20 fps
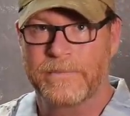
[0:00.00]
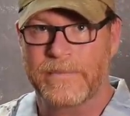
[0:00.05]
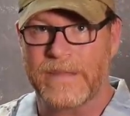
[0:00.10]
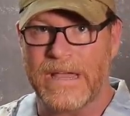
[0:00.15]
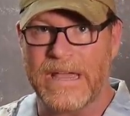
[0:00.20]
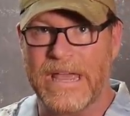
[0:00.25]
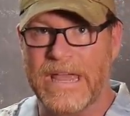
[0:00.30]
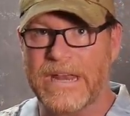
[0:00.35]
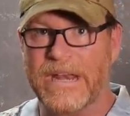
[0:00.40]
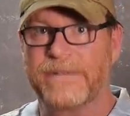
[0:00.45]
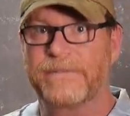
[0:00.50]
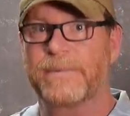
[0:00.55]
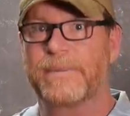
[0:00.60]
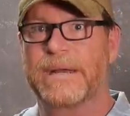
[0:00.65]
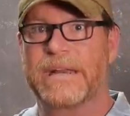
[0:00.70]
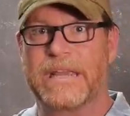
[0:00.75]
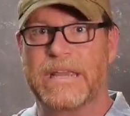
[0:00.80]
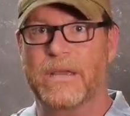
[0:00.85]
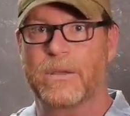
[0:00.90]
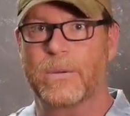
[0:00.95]
I hate
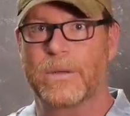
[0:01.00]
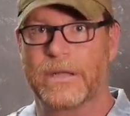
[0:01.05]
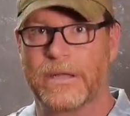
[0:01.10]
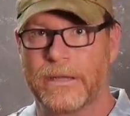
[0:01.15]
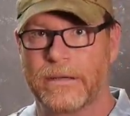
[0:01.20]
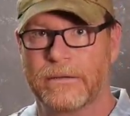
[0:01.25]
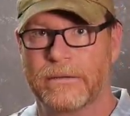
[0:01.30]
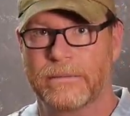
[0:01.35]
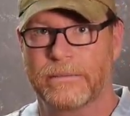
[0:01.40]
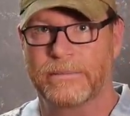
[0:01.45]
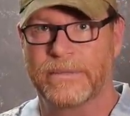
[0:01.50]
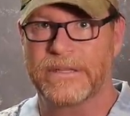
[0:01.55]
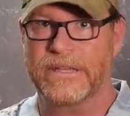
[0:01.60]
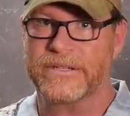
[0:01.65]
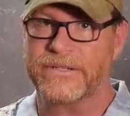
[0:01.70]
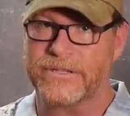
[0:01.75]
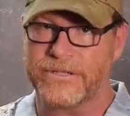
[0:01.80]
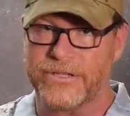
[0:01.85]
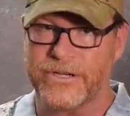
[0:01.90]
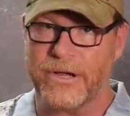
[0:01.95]
everybody equally, but
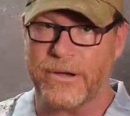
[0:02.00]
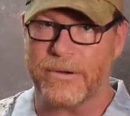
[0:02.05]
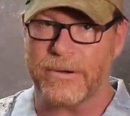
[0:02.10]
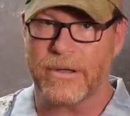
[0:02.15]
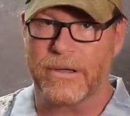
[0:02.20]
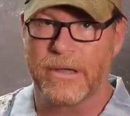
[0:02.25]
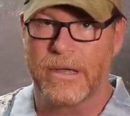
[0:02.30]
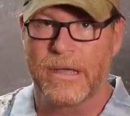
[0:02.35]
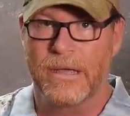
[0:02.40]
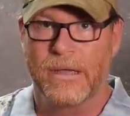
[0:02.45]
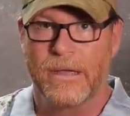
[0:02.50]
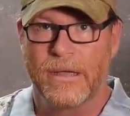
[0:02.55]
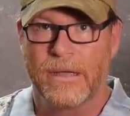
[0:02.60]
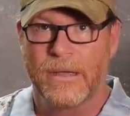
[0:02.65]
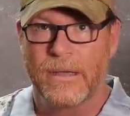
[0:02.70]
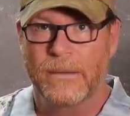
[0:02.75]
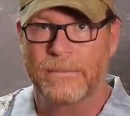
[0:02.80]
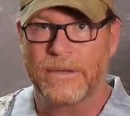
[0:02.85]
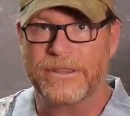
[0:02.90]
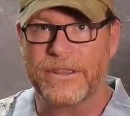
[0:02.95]
that's the joke.
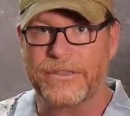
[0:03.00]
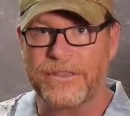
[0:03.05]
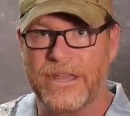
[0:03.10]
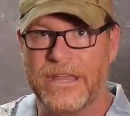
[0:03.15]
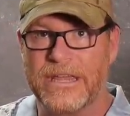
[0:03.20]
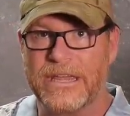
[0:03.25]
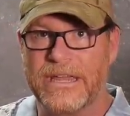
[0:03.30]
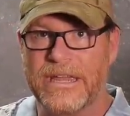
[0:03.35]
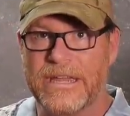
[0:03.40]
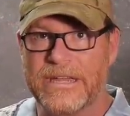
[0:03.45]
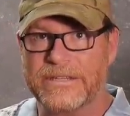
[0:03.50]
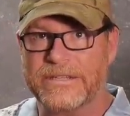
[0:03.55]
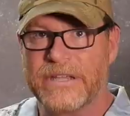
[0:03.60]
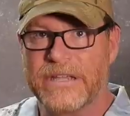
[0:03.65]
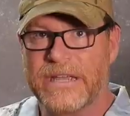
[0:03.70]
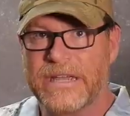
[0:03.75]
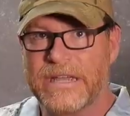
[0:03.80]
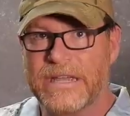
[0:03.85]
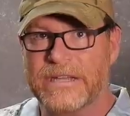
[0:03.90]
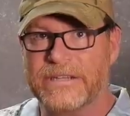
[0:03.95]
But the thing is,
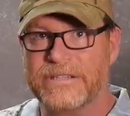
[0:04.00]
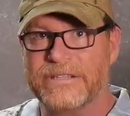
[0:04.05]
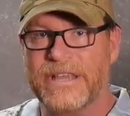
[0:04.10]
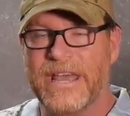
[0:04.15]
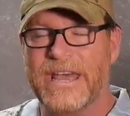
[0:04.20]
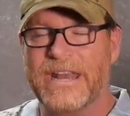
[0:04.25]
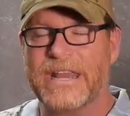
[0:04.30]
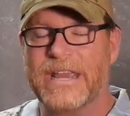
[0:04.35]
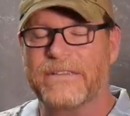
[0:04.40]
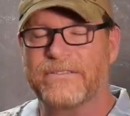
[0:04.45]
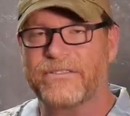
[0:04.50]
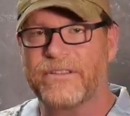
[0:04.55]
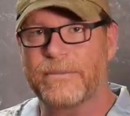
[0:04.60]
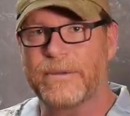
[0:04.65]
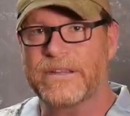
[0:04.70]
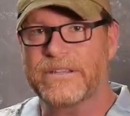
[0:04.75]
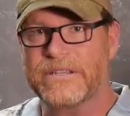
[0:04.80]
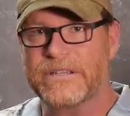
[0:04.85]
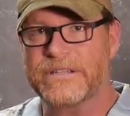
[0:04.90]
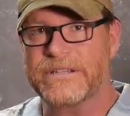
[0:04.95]
is that if
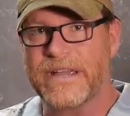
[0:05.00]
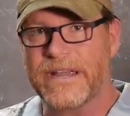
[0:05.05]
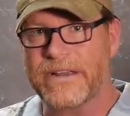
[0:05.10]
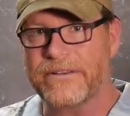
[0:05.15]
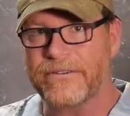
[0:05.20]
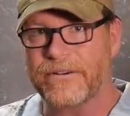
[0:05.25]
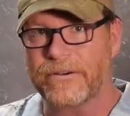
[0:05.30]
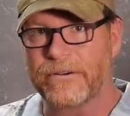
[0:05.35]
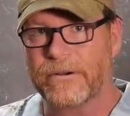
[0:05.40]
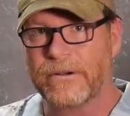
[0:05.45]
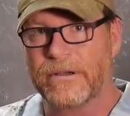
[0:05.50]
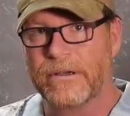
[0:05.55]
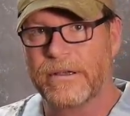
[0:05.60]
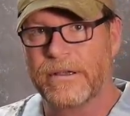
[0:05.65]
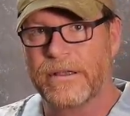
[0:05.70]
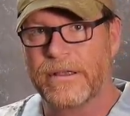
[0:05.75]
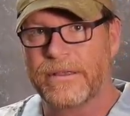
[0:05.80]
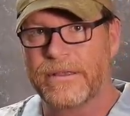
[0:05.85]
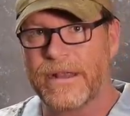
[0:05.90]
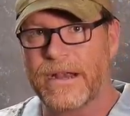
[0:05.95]
somebody's in danger,
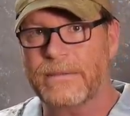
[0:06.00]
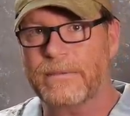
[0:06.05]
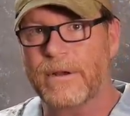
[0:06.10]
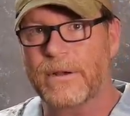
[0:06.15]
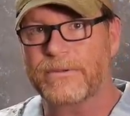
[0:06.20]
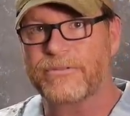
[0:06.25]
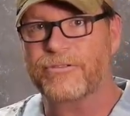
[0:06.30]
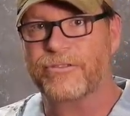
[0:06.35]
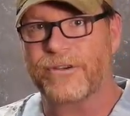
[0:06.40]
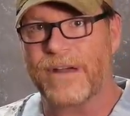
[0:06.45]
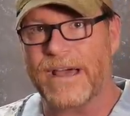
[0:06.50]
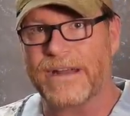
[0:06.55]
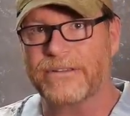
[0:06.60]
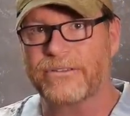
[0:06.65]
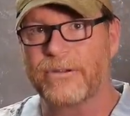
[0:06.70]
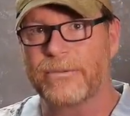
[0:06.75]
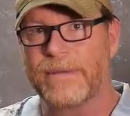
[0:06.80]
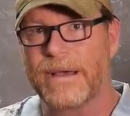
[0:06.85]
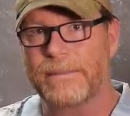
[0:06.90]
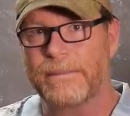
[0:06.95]
then I'm going to try to
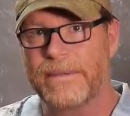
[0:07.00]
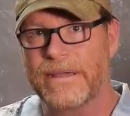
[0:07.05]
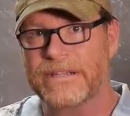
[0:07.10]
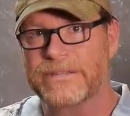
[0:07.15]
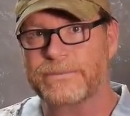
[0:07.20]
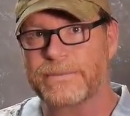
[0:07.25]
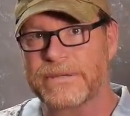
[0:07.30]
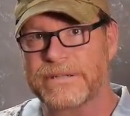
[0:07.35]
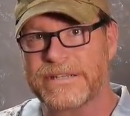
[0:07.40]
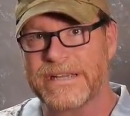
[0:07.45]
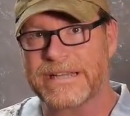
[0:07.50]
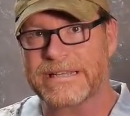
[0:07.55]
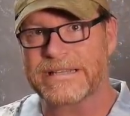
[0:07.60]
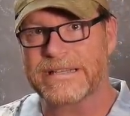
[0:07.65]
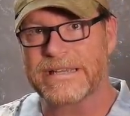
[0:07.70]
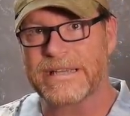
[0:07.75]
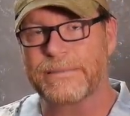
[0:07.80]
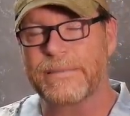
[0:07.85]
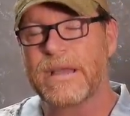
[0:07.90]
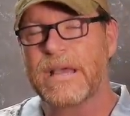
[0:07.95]
do my best to protect
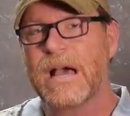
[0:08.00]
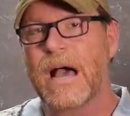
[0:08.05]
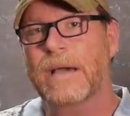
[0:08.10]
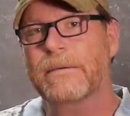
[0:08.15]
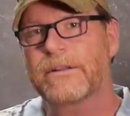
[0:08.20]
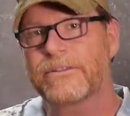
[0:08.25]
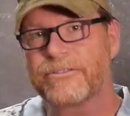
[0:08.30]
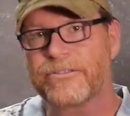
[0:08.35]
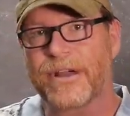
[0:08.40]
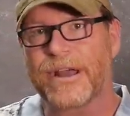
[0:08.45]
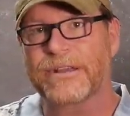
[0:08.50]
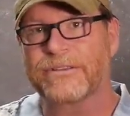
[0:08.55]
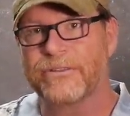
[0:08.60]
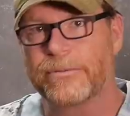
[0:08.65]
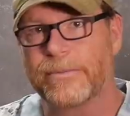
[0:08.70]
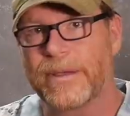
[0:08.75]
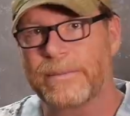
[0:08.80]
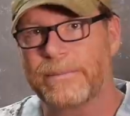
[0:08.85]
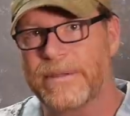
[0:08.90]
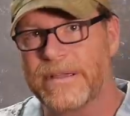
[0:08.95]
them. I'm going to try to
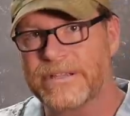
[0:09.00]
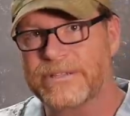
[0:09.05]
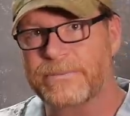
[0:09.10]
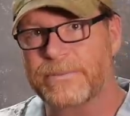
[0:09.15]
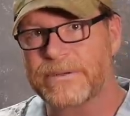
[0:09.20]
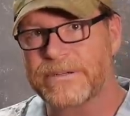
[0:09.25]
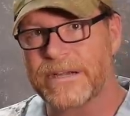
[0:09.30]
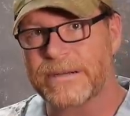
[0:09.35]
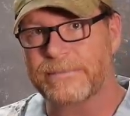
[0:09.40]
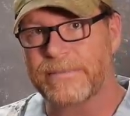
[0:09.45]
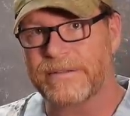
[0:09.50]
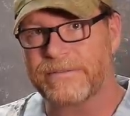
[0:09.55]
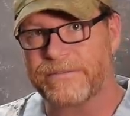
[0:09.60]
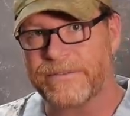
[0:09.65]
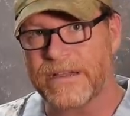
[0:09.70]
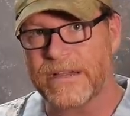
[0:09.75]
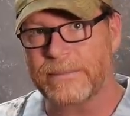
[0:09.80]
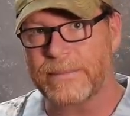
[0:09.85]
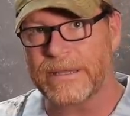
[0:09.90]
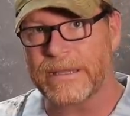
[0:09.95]
my best to protect my
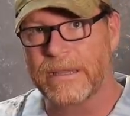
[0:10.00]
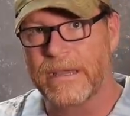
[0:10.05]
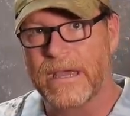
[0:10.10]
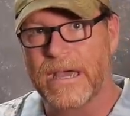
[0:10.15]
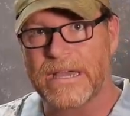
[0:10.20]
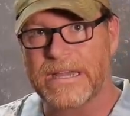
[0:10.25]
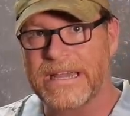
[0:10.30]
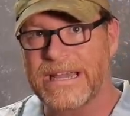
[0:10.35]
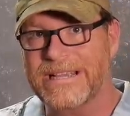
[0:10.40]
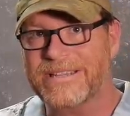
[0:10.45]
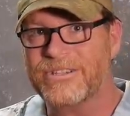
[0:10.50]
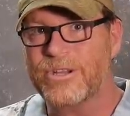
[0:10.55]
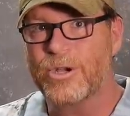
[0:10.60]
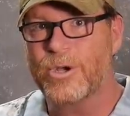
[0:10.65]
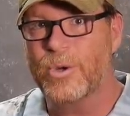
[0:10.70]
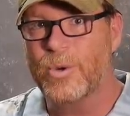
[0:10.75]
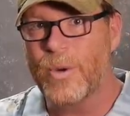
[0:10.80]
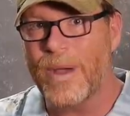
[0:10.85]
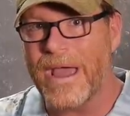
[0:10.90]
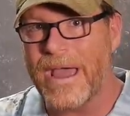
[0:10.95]
family against
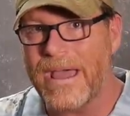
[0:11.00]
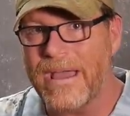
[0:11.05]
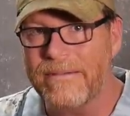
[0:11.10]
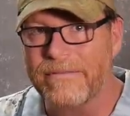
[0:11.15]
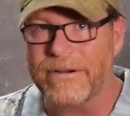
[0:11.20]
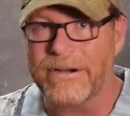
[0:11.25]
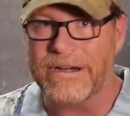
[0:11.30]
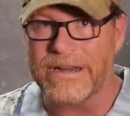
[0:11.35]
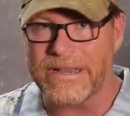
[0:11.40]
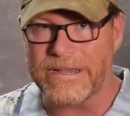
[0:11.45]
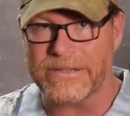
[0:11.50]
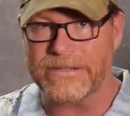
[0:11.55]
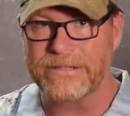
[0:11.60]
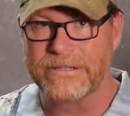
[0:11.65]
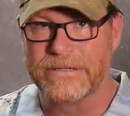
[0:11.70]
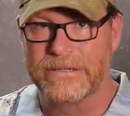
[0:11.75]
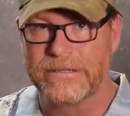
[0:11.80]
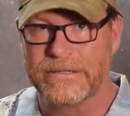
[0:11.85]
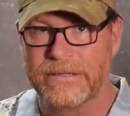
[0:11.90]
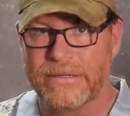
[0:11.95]
whoever it
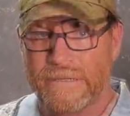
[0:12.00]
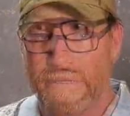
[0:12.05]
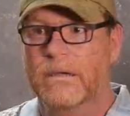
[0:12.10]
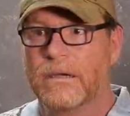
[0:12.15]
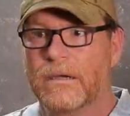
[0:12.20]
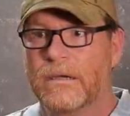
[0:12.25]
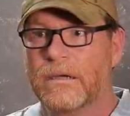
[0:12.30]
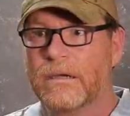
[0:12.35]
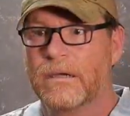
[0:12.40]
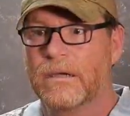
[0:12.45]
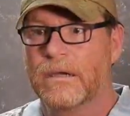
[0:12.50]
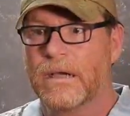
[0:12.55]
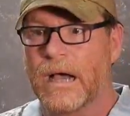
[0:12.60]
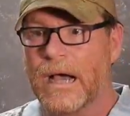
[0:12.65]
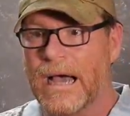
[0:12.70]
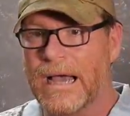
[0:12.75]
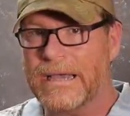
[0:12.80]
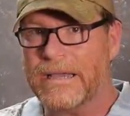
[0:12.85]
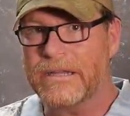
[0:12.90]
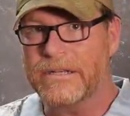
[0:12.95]
is.
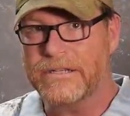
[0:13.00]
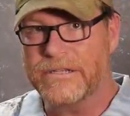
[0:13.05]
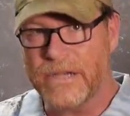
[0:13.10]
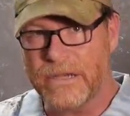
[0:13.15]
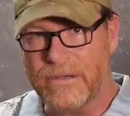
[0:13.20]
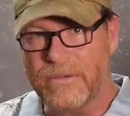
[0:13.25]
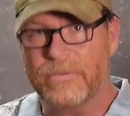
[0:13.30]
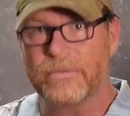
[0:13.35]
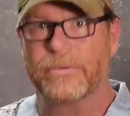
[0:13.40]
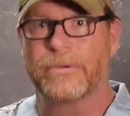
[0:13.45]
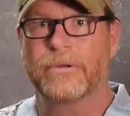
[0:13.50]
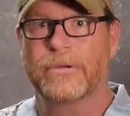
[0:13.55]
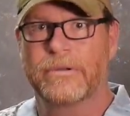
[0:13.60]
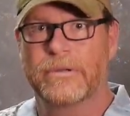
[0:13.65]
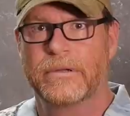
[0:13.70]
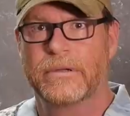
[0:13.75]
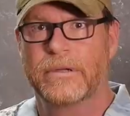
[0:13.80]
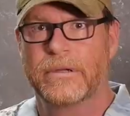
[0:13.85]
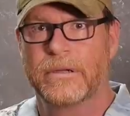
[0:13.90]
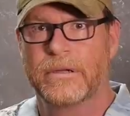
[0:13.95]
I condone
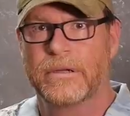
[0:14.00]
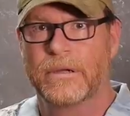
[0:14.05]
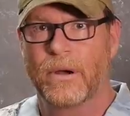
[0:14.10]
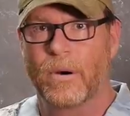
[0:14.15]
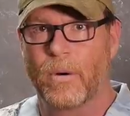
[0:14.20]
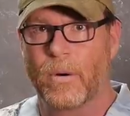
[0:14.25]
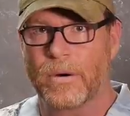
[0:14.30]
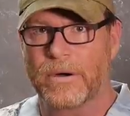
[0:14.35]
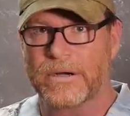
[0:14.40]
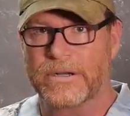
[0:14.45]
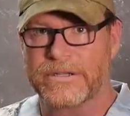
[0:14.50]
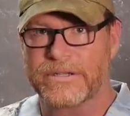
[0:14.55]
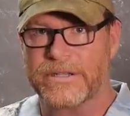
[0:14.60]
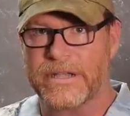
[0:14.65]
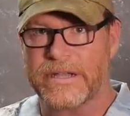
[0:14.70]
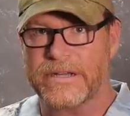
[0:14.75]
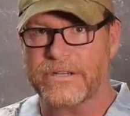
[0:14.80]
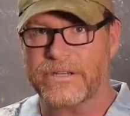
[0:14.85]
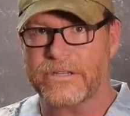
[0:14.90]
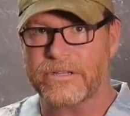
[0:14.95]

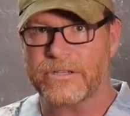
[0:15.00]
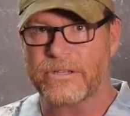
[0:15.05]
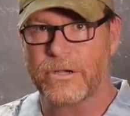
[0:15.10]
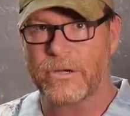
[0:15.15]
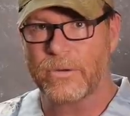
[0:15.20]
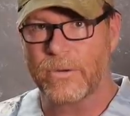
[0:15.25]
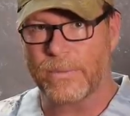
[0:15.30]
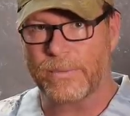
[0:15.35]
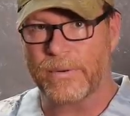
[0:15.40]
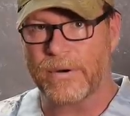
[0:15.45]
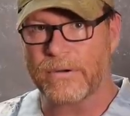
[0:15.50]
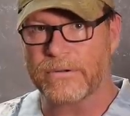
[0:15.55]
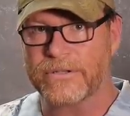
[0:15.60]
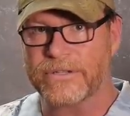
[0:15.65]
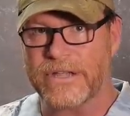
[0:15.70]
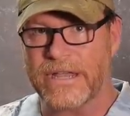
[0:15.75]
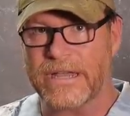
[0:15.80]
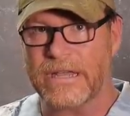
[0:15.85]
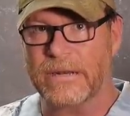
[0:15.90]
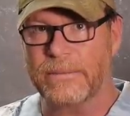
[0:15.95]
organizations who are pro
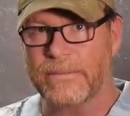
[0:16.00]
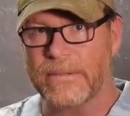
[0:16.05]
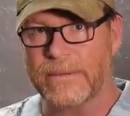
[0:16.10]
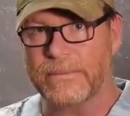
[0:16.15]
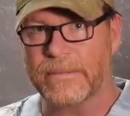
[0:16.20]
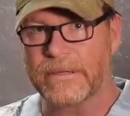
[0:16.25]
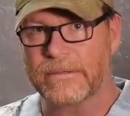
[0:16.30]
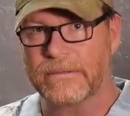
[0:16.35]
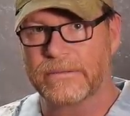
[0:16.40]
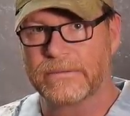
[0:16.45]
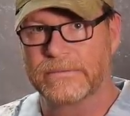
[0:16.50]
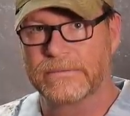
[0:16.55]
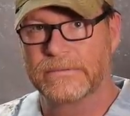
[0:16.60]
Second Amendment.